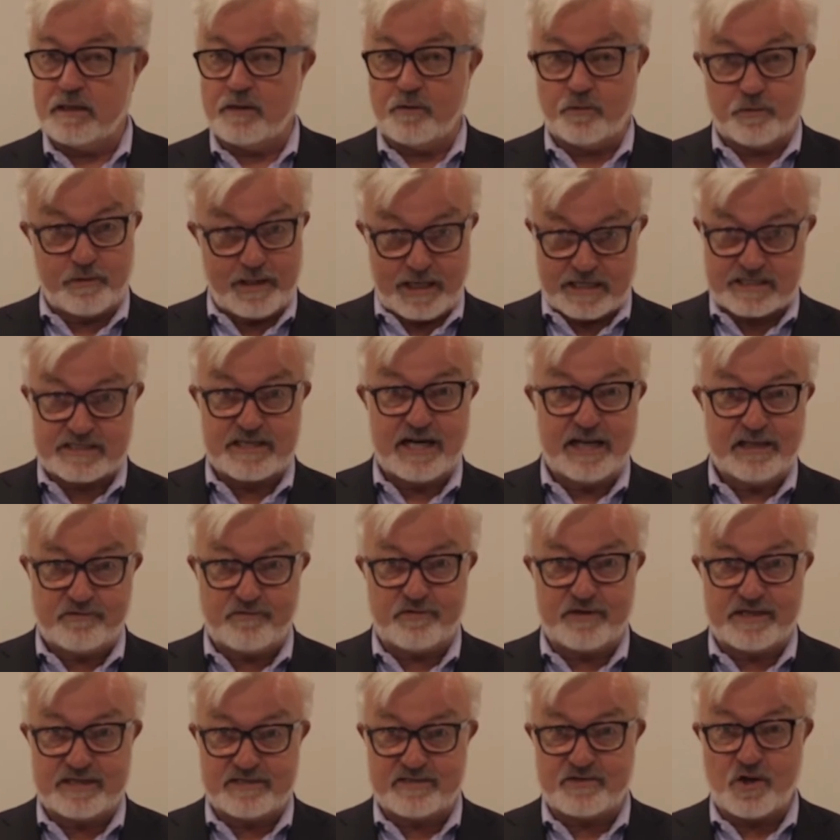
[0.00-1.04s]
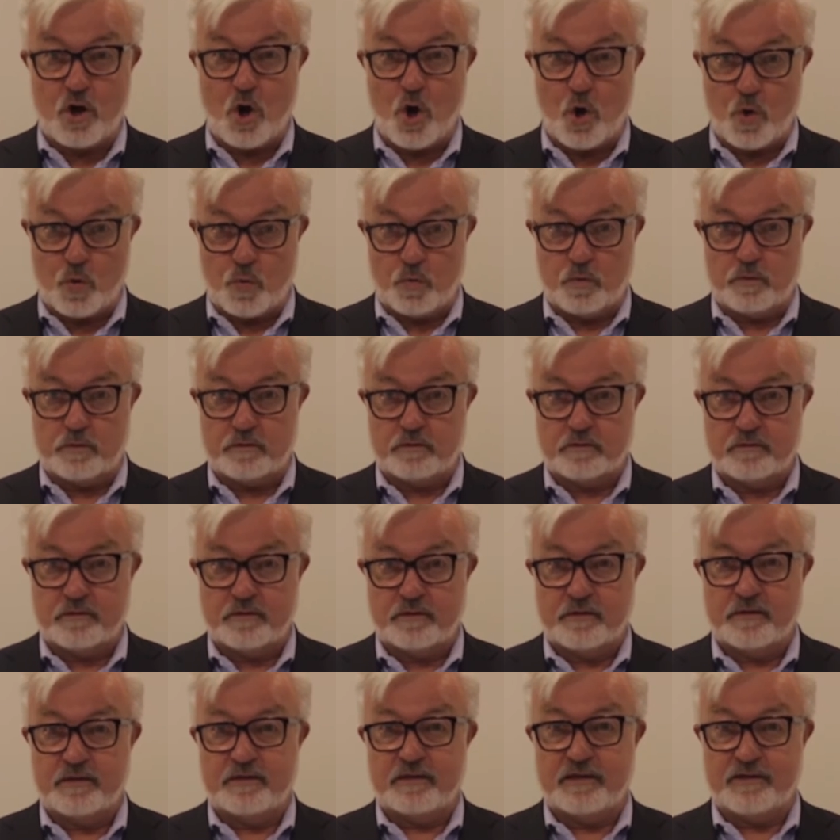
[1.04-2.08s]
or next letter, is the O
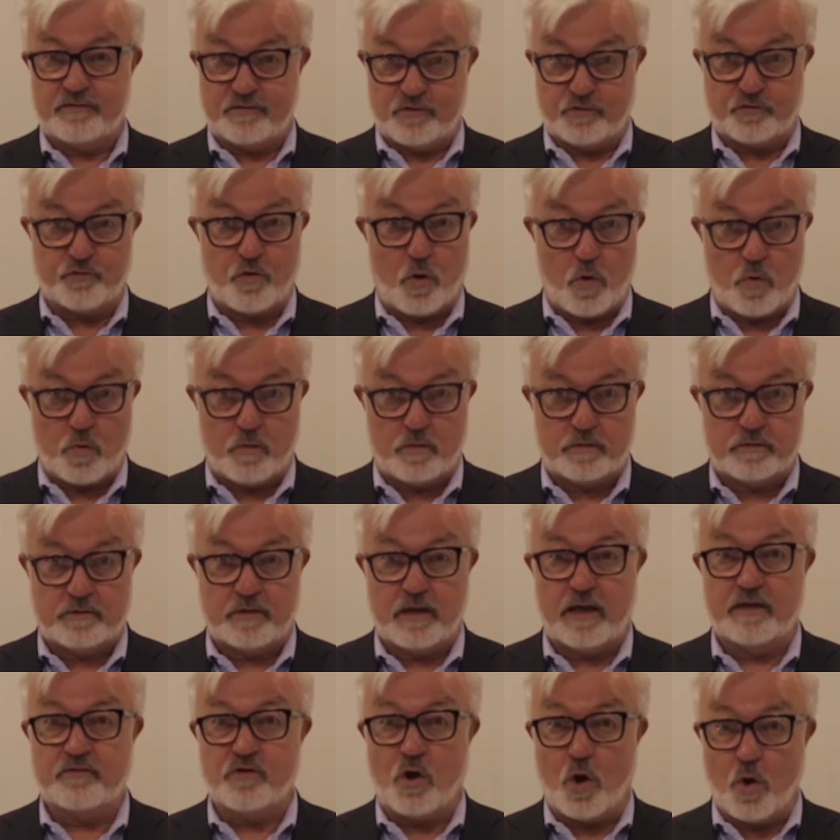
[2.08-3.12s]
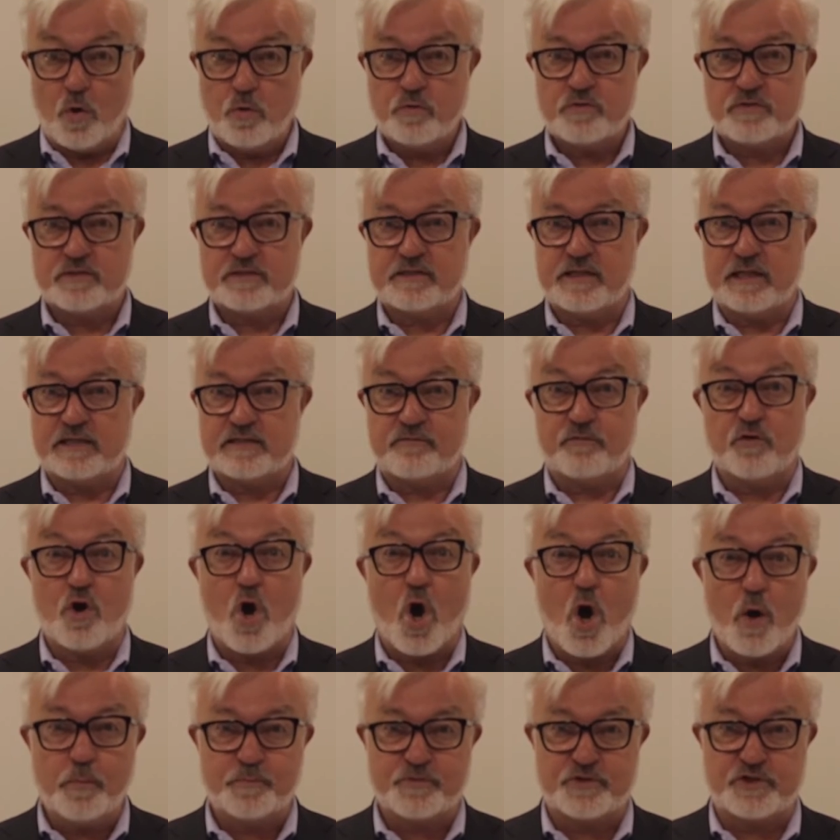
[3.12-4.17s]
in the GROW. And O stands for
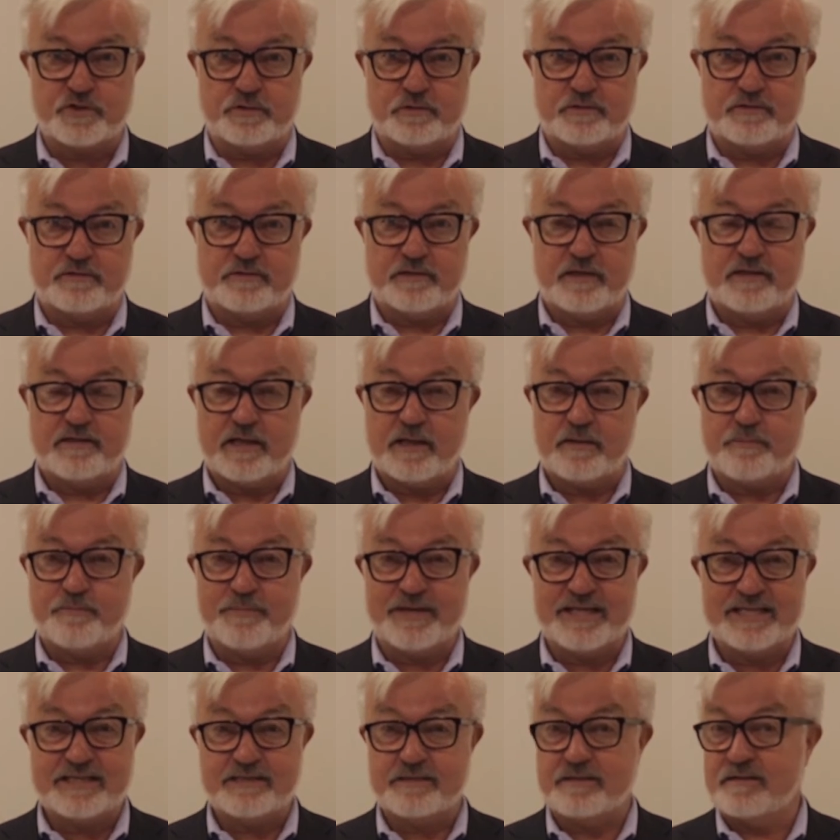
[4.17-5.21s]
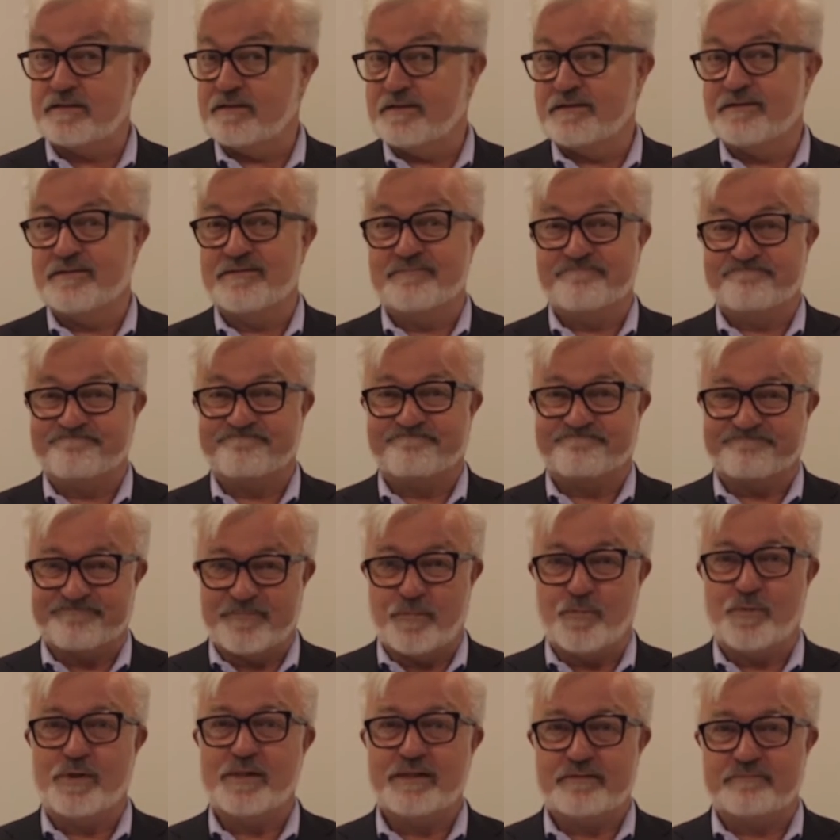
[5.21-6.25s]
options. And that means,
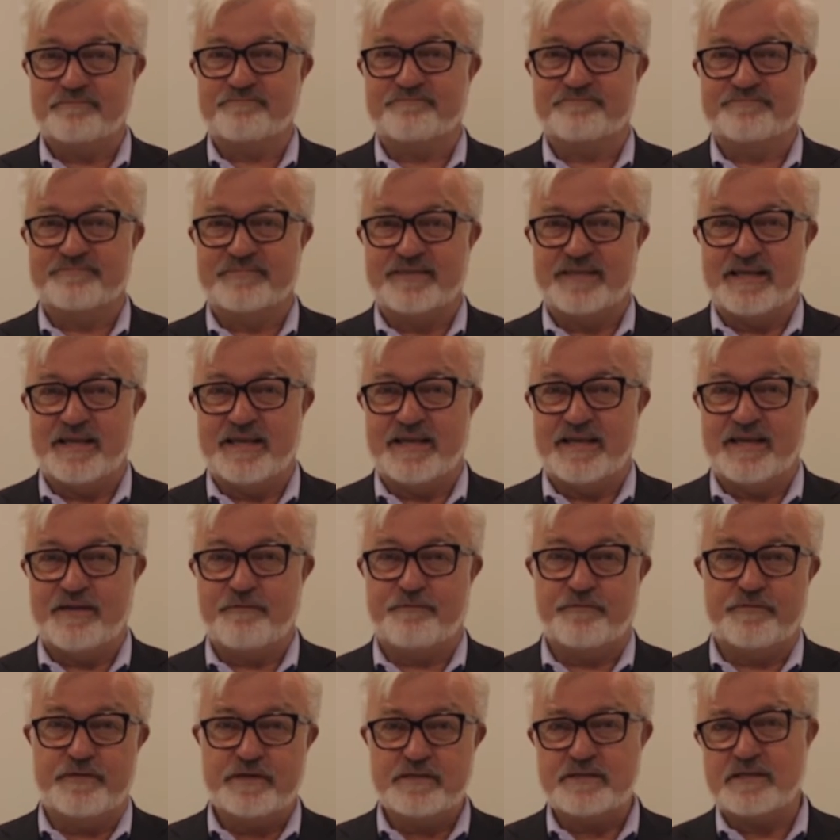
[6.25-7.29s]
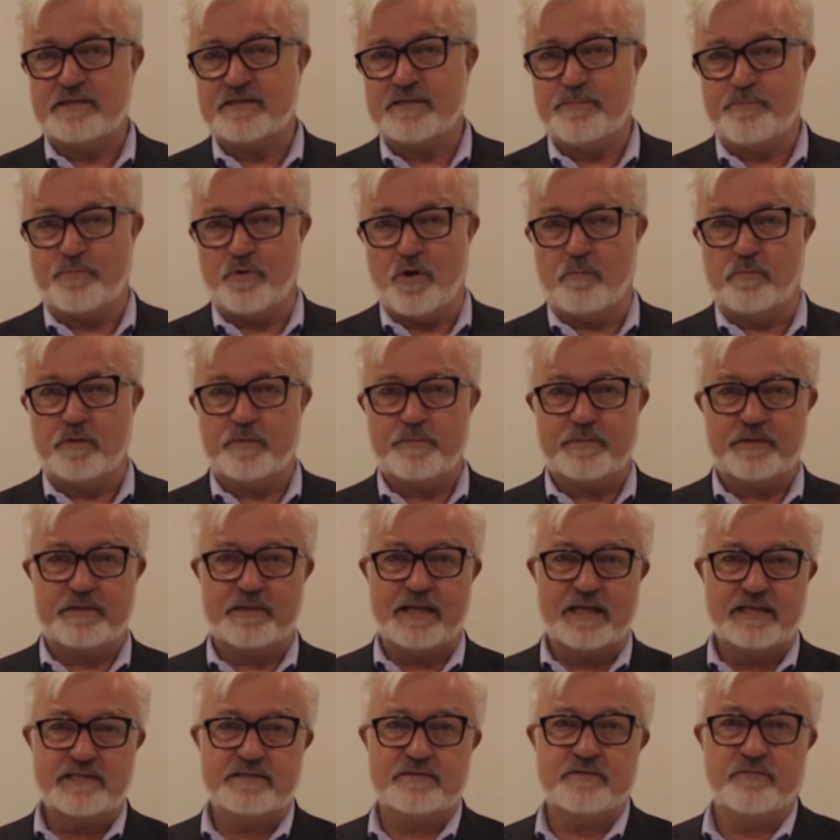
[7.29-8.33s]
well, if this is a problem and
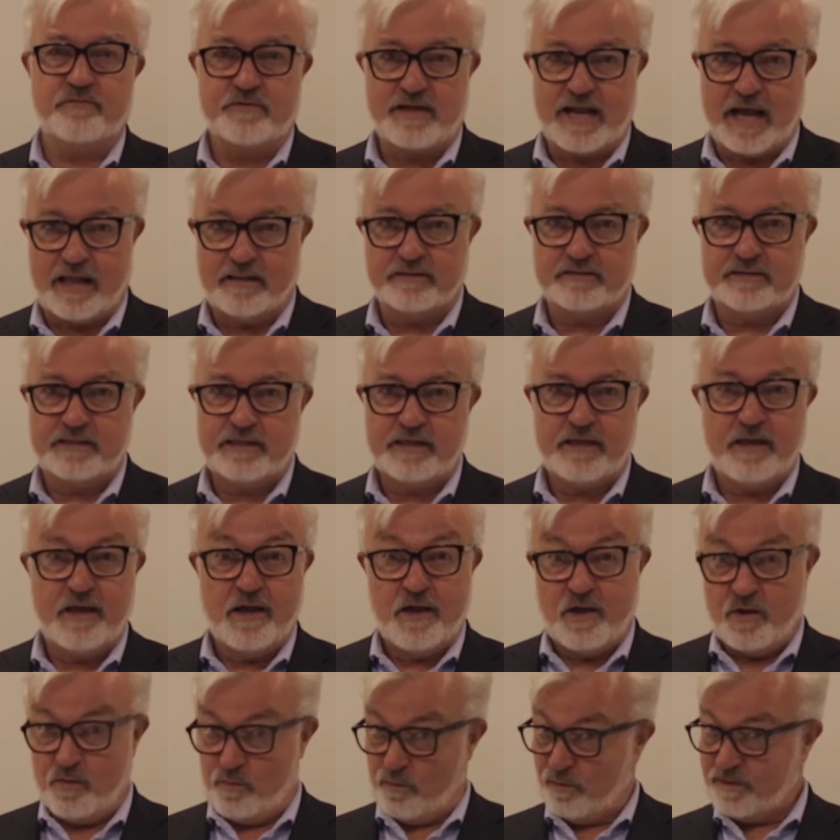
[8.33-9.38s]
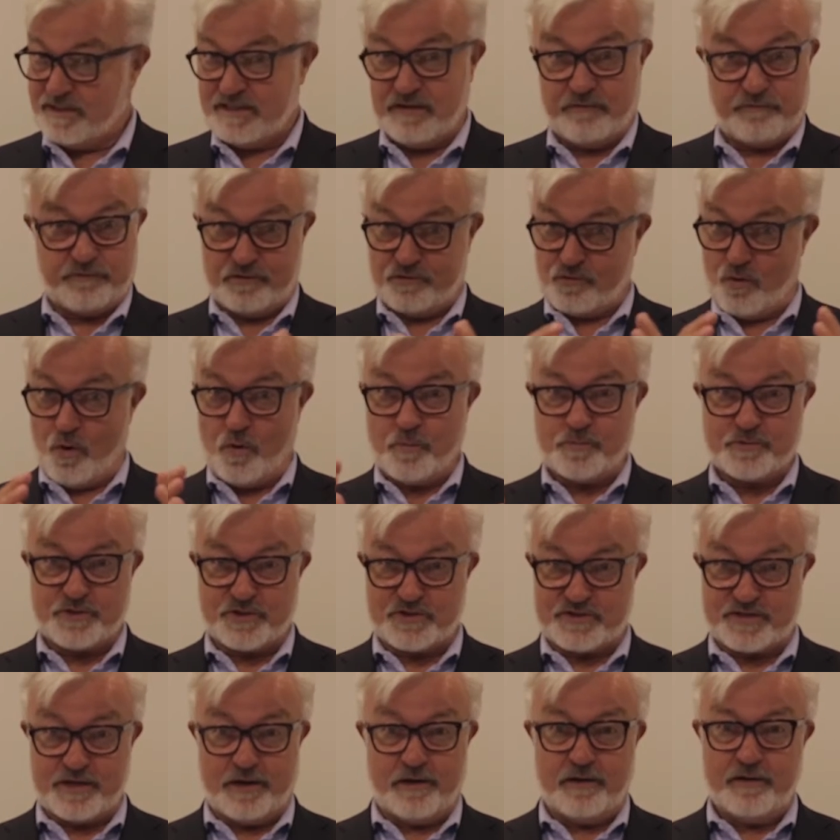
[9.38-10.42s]
that's a reality, what different
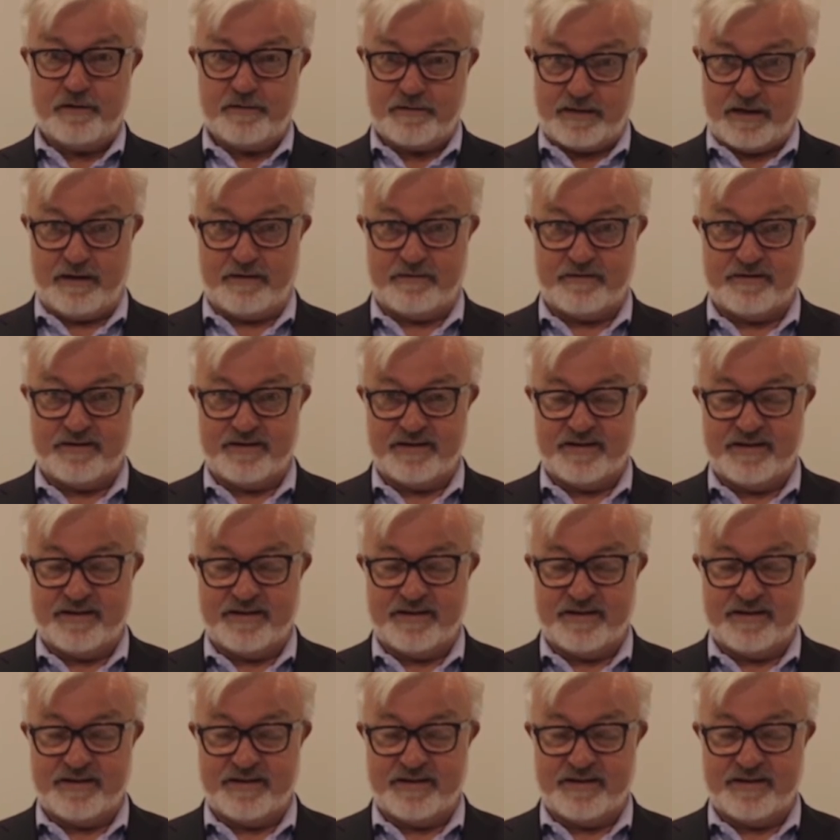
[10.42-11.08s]
options are there?